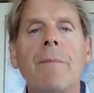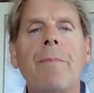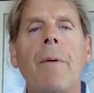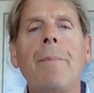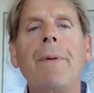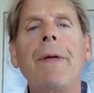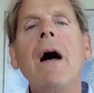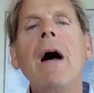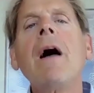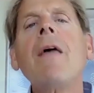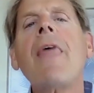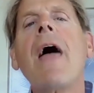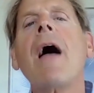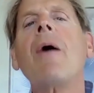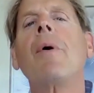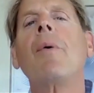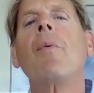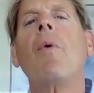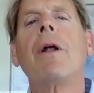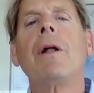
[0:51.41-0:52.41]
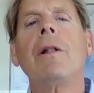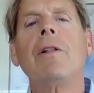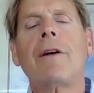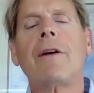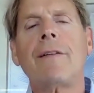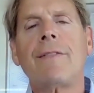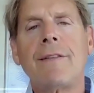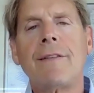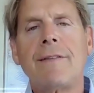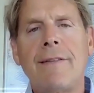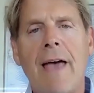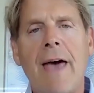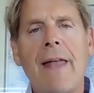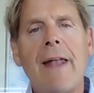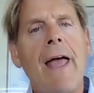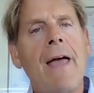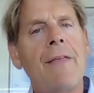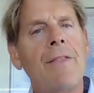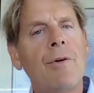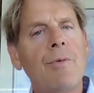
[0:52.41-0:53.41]
But beyond that, we want to look at the
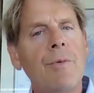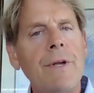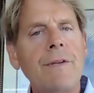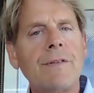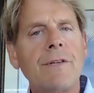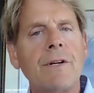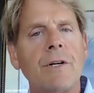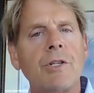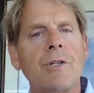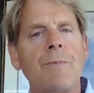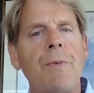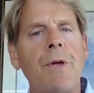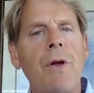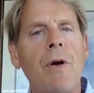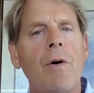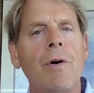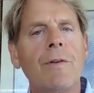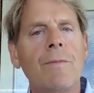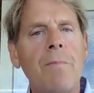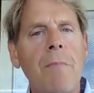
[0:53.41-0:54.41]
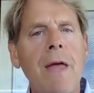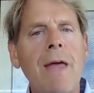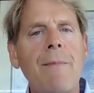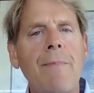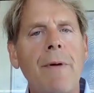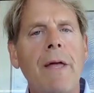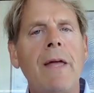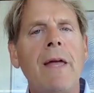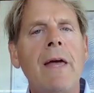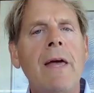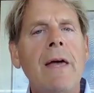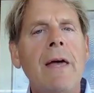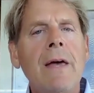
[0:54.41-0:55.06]
data and the research, because maybe,